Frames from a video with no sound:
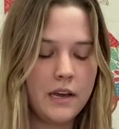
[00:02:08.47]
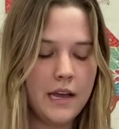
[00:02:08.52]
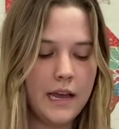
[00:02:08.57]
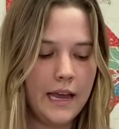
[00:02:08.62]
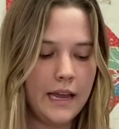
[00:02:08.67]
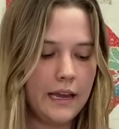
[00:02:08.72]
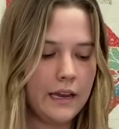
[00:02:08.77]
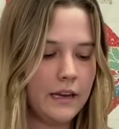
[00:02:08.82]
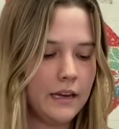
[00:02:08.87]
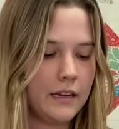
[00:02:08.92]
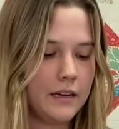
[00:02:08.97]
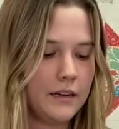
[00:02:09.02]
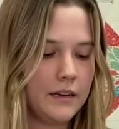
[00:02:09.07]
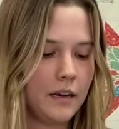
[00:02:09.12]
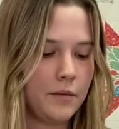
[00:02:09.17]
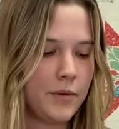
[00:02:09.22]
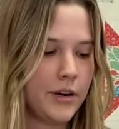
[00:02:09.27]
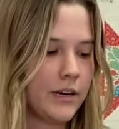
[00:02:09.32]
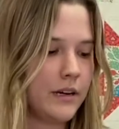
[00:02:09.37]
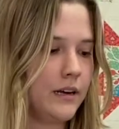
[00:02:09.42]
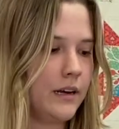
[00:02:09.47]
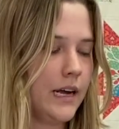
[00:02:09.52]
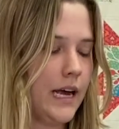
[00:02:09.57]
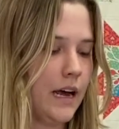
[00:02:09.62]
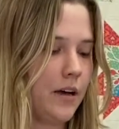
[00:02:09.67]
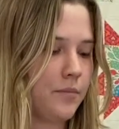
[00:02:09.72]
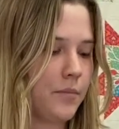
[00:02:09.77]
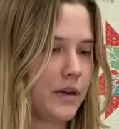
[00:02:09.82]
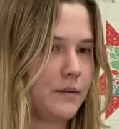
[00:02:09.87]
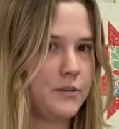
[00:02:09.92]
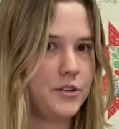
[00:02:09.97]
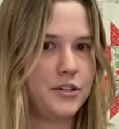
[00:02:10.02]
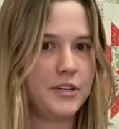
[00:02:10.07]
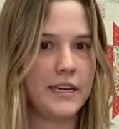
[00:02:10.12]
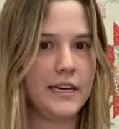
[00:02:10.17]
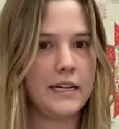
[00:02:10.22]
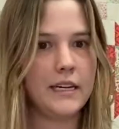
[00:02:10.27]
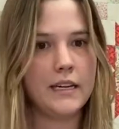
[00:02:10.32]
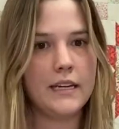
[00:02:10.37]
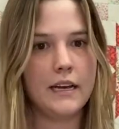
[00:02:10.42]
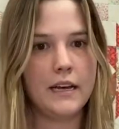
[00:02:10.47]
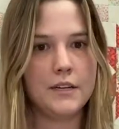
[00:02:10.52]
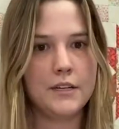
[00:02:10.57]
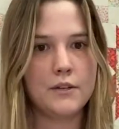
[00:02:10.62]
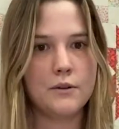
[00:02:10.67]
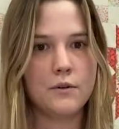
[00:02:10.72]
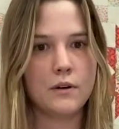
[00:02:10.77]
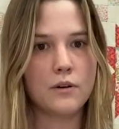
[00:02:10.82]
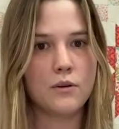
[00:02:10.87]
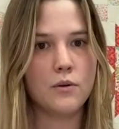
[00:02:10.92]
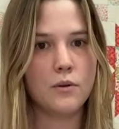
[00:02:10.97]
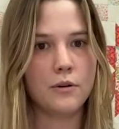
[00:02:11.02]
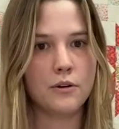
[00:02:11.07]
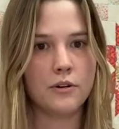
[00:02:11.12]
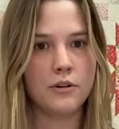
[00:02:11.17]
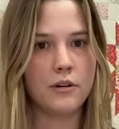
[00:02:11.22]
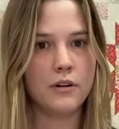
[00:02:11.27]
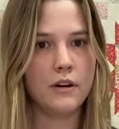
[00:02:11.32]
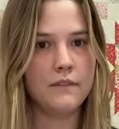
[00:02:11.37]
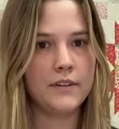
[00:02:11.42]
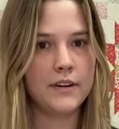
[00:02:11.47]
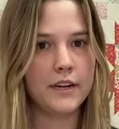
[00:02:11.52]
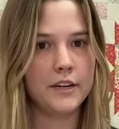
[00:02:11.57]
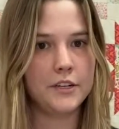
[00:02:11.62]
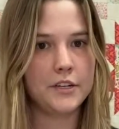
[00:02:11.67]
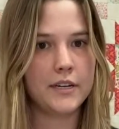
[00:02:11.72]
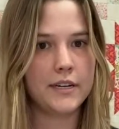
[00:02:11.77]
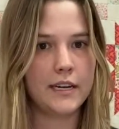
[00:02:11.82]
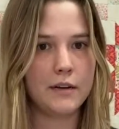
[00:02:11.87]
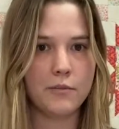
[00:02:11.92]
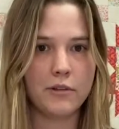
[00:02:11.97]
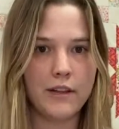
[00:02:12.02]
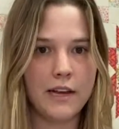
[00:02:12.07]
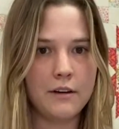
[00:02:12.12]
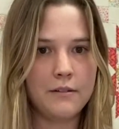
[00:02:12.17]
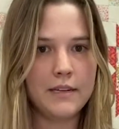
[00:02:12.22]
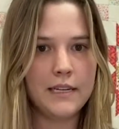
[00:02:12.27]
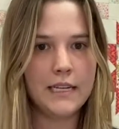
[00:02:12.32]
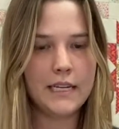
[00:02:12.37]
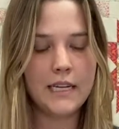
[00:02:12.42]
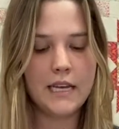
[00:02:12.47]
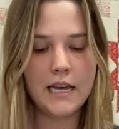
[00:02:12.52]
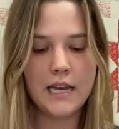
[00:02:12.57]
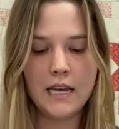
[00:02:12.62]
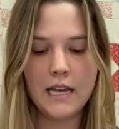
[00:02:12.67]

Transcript: And I'm going to have my machine set to 1/4 of an inch seam allowance,